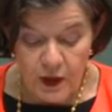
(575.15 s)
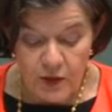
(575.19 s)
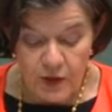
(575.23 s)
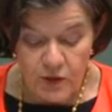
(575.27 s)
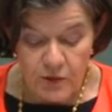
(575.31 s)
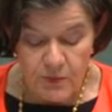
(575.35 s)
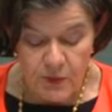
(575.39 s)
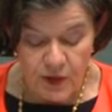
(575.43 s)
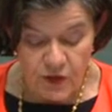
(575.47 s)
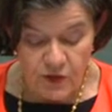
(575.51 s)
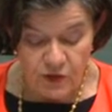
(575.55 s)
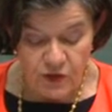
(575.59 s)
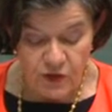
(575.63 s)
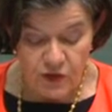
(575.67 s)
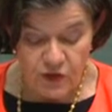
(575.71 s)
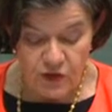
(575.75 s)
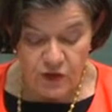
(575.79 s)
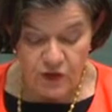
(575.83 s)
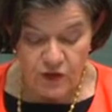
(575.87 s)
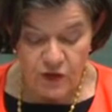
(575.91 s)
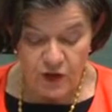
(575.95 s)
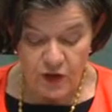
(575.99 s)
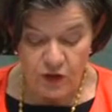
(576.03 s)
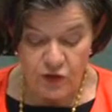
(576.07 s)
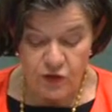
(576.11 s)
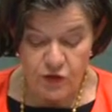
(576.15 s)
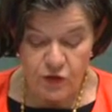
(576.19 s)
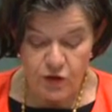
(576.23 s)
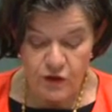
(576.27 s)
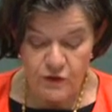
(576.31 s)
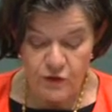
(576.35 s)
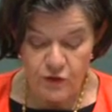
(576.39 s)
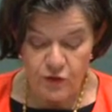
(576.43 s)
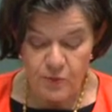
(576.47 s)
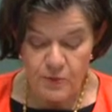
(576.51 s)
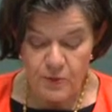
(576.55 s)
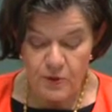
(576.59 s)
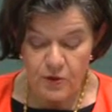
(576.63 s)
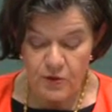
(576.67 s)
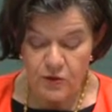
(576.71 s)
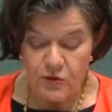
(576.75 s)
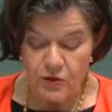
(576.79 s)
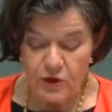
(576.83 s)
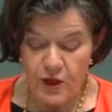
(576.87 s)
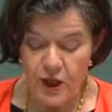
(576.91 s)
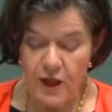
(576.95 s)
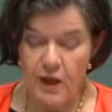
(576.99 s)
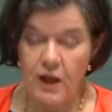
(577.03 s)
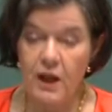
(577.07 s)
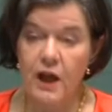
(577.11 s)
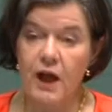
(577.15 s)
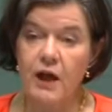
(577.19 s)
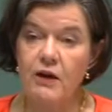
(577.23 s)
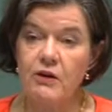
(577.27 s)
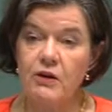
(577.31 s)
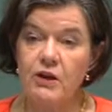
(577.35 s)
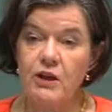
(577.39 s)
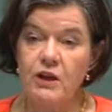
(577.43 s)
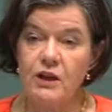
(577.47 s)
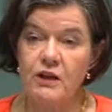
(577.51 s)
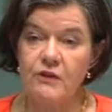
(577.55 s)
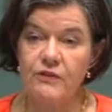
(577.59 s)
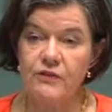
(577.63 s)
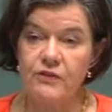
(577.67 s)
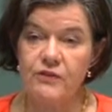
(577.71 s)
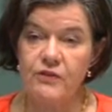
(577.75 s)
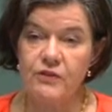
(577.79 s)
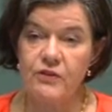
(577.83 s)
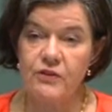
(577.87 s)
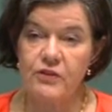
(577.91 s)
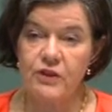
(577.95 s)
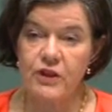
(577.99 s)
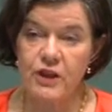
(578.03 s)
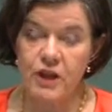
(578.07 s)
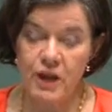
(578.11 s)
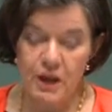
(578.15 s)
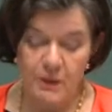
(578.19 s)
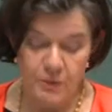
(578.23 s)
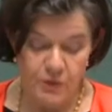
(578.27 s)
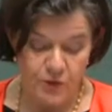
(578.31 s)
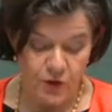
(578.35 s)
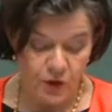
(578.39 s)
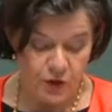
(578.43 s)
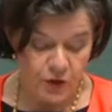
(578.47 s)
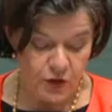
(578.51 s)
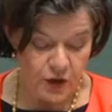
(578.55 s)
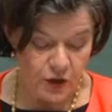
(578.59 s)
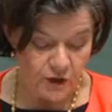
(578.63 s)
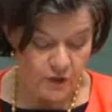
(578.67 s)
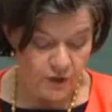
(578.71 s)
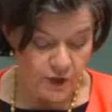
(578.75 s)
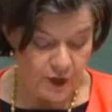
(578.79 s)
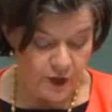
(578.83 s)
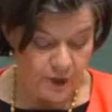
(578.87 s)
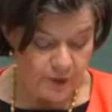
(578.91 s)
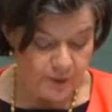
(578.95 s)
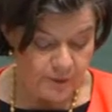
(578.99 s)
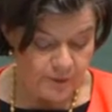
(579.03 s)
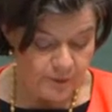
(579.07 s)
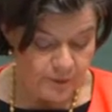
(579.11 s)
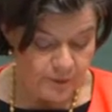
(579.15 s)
The message is that service personnel are a gift that keeps on giving.